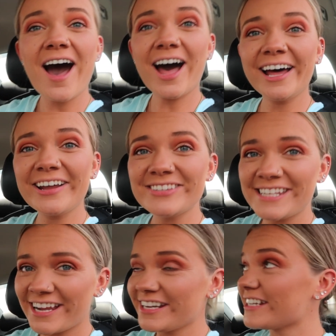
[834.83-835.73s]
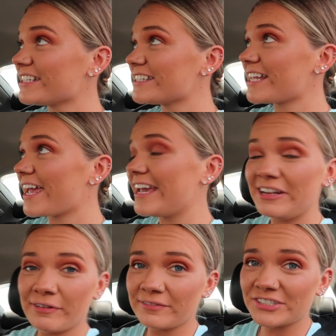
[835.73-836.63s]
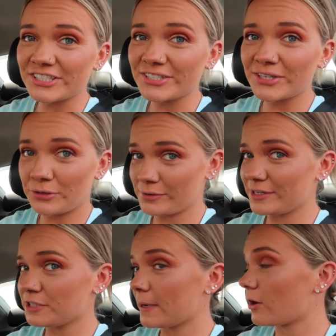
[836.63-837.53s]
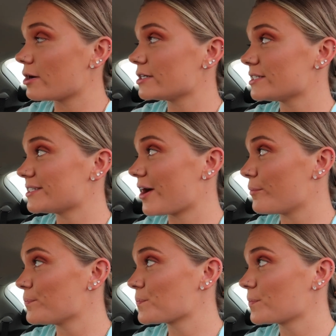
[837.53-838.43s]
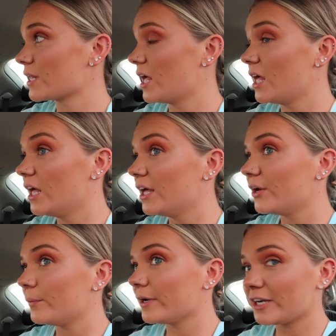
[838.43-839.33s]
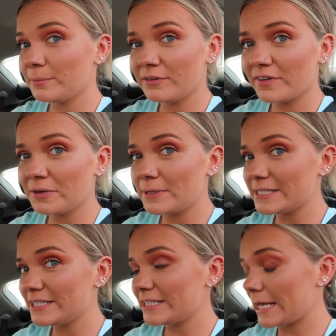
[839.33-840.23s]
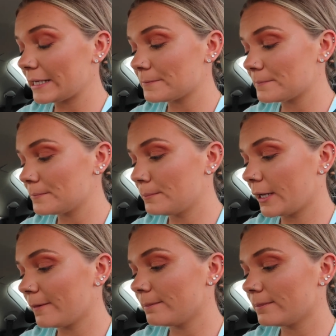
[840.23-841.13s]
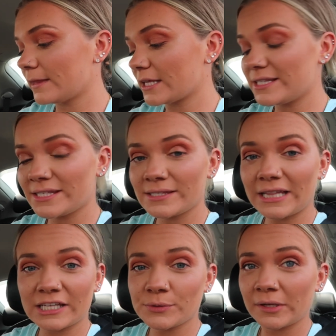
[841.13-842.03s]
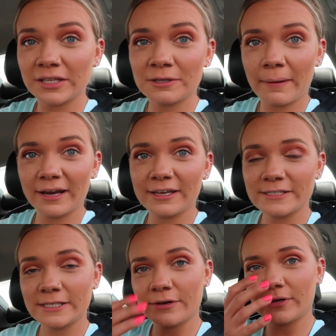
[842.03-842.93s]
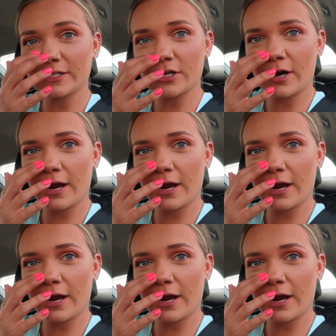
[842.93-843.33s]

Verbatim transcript: hot outside. It is eighty-five degrees according to my car. So we're gonna be very busy tonight, but that's that's where the good money is, so it's all